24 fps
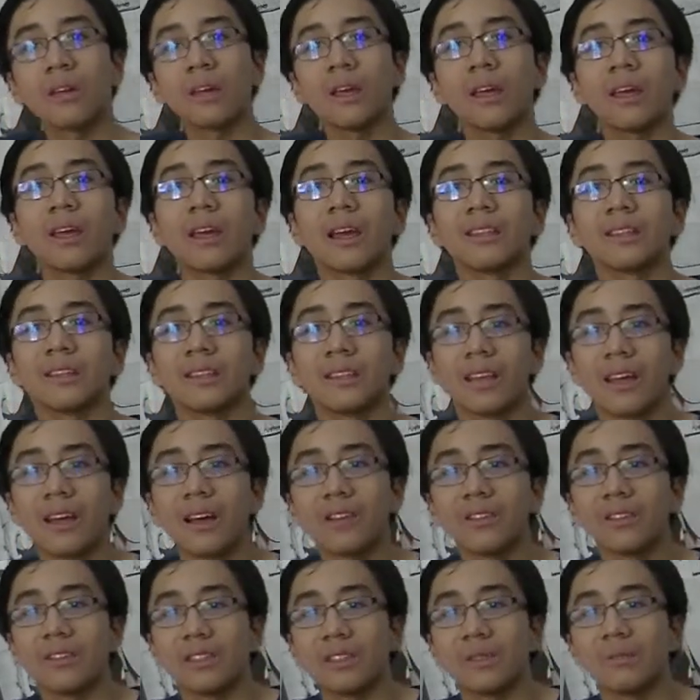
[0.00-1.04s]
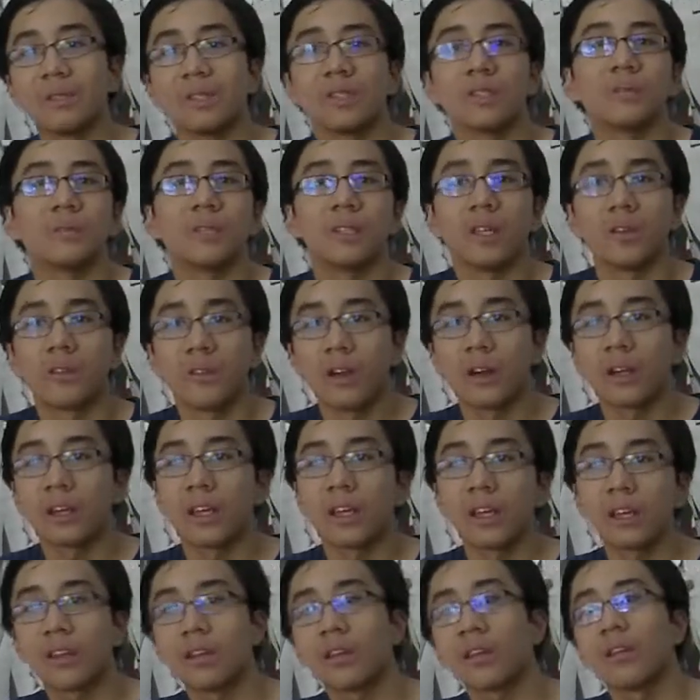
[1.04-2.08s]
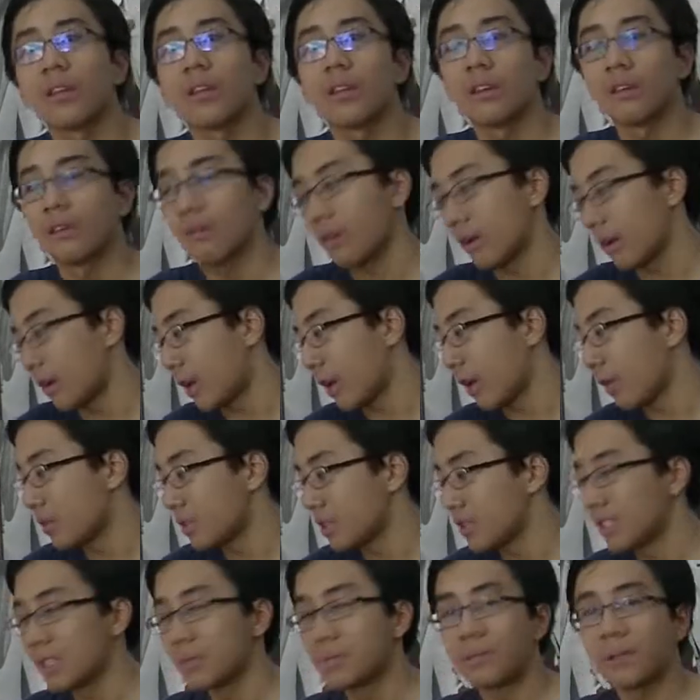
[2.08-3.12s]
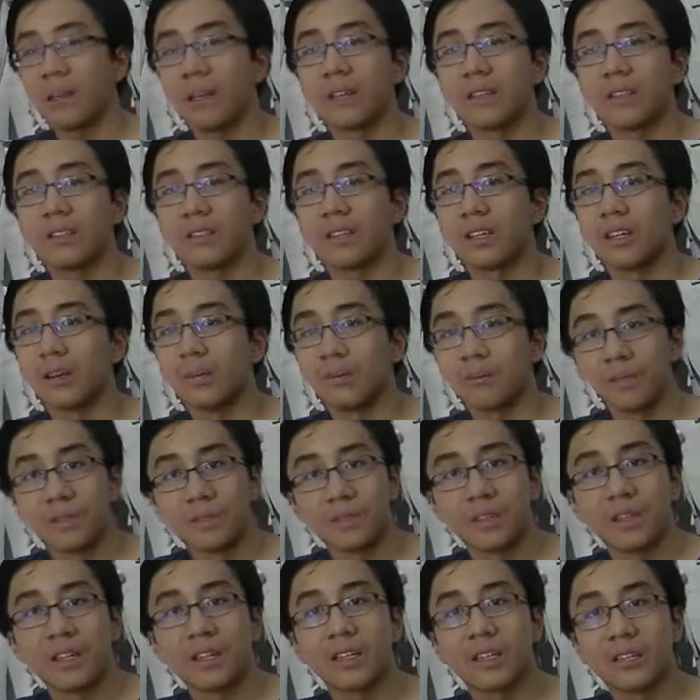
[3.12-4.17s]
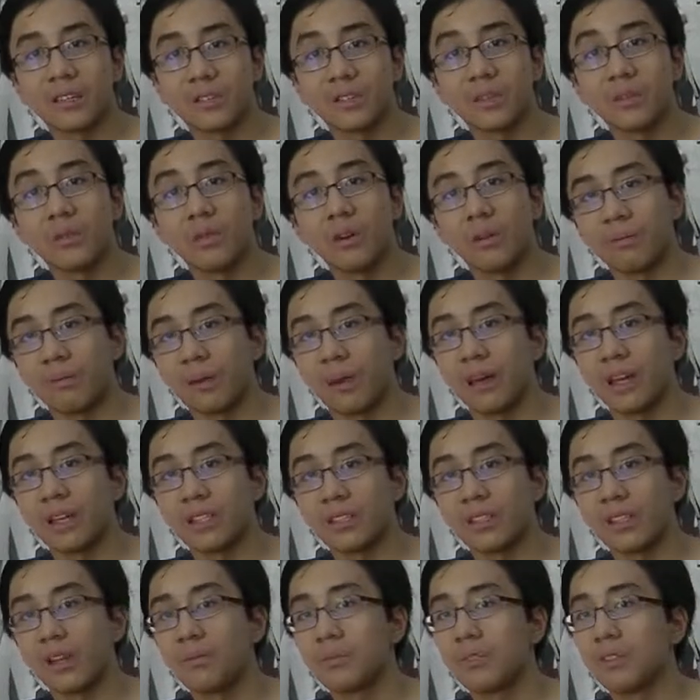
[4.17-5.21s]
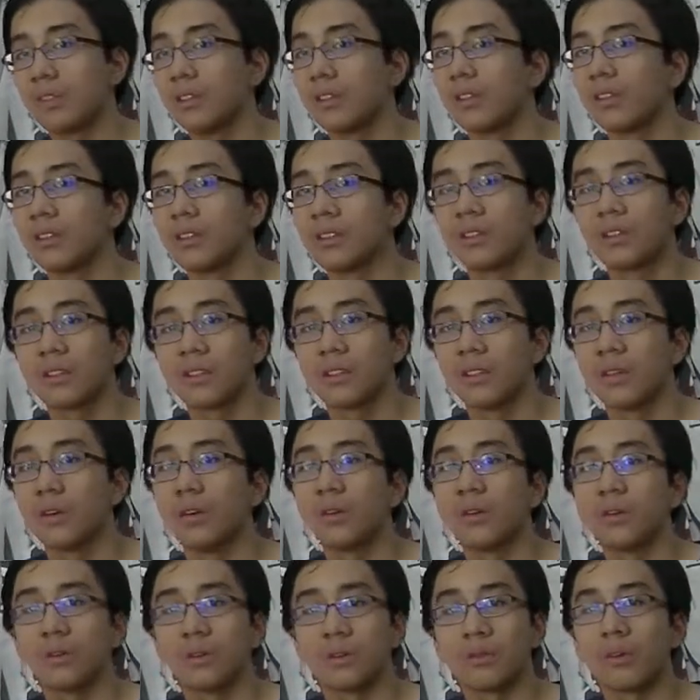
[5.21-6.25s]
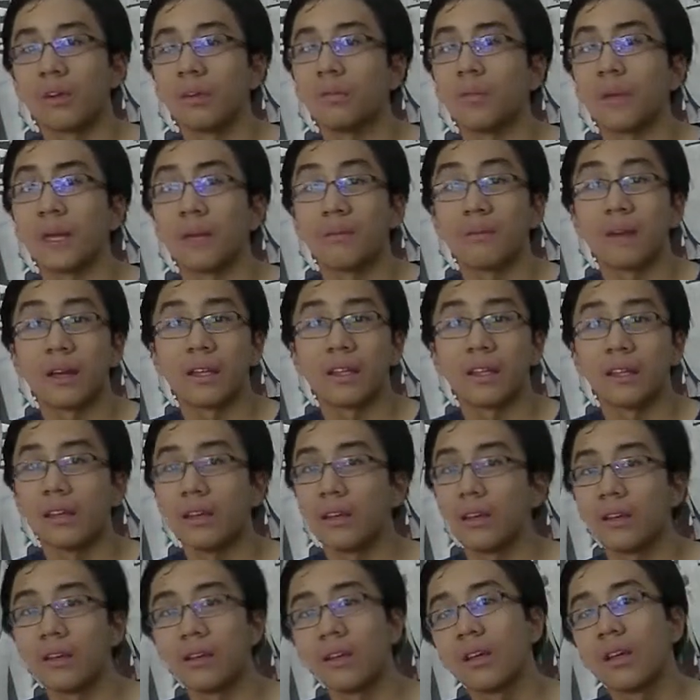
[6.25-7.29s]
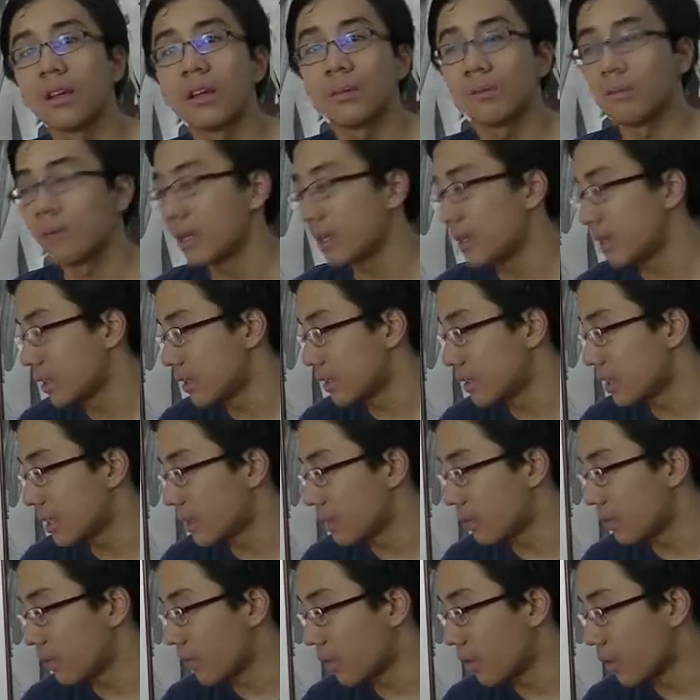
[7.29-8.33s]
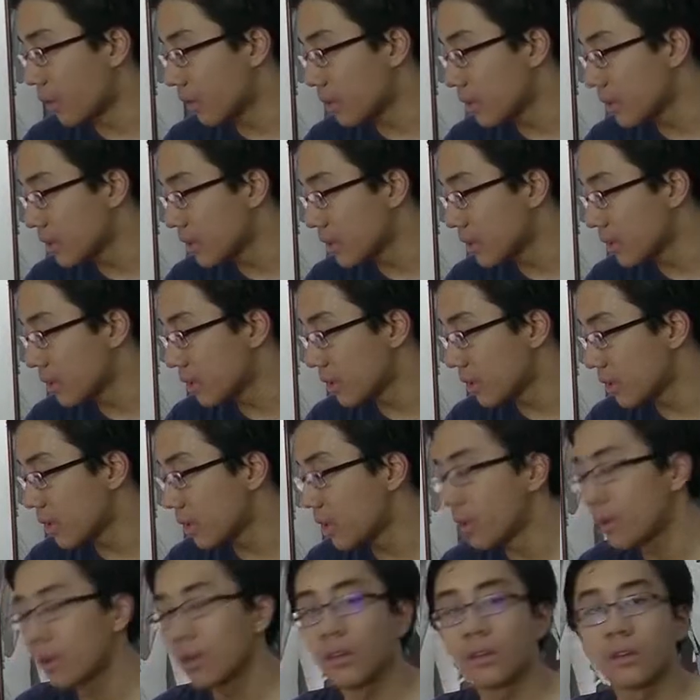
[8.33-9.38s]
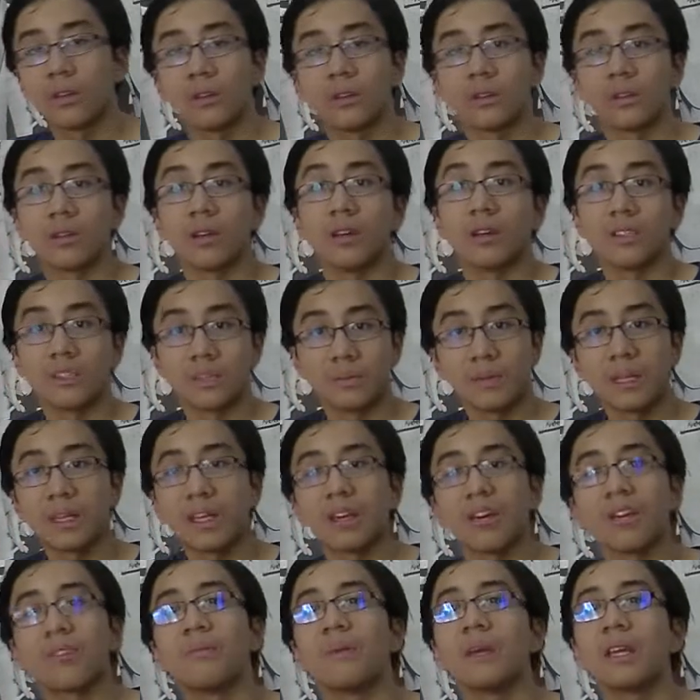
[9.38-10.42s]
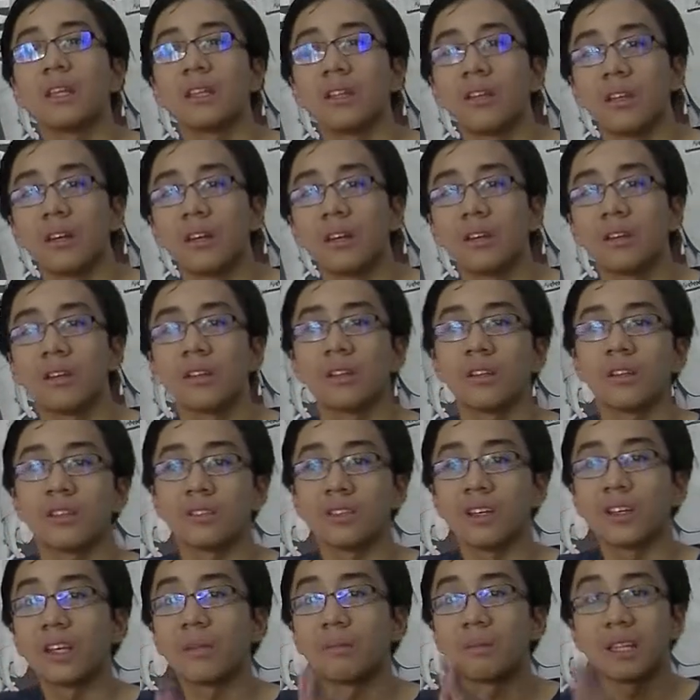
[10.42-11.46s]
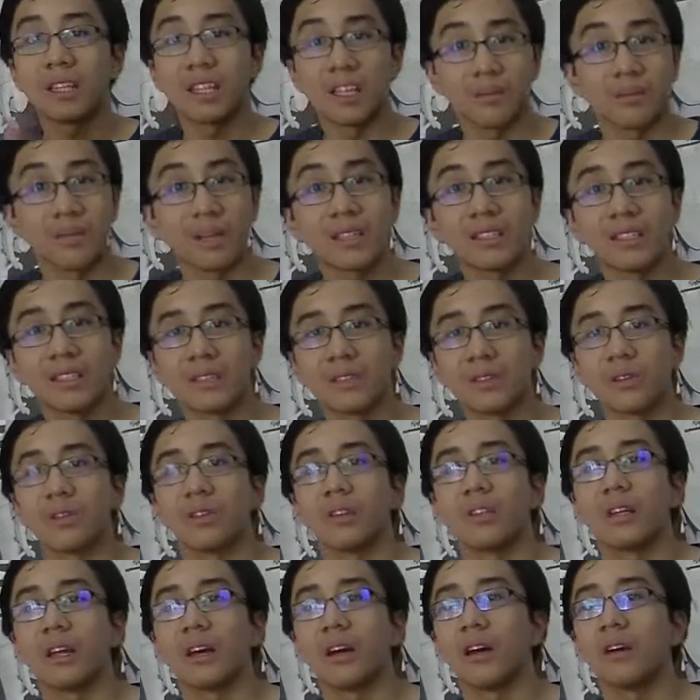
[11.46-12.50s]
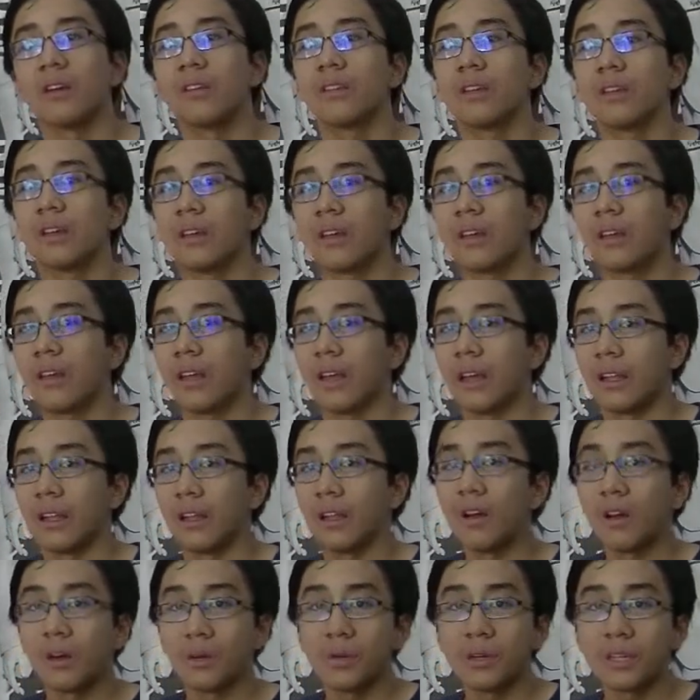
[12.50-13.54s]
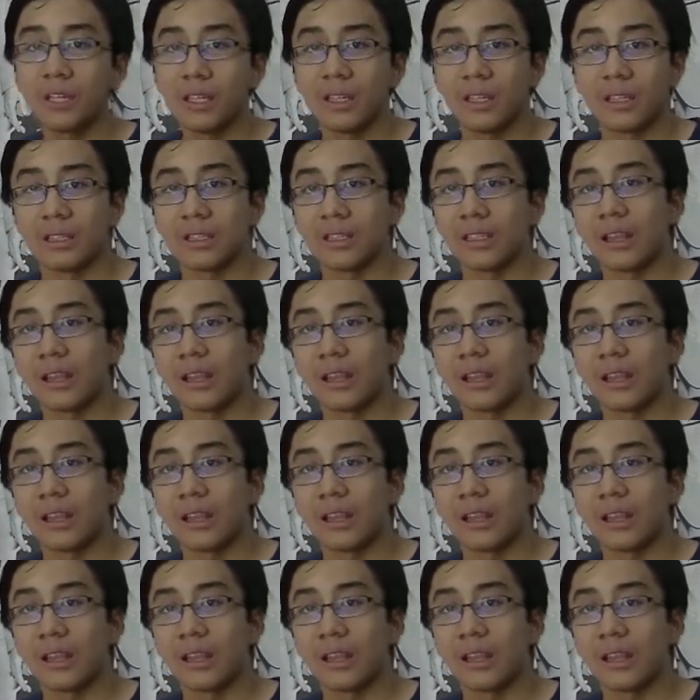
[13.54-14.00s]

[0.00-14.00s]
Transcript: Hey guys and gals, it's me, Video Rocket. I was just playing some Sonic 2 on my Samsung, one made by the Mania team, of course. Speaking of Mania, Sonic Mania Plus is already out, and along with it is